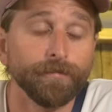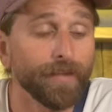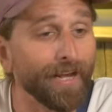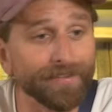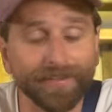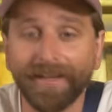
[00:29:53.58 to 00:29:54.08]

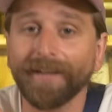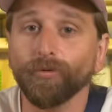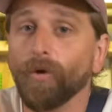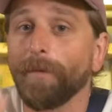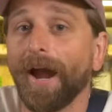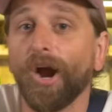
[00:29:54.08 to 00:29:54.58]
That's
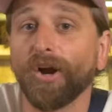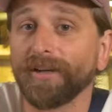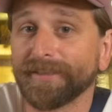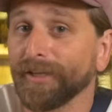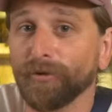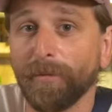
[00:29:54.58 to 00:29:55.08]
where my heart
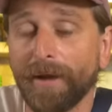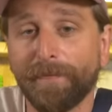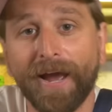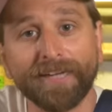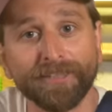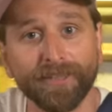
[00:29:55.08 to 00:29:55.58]
is. That's where my
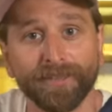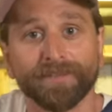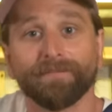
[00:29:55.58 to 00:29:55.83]
passion is.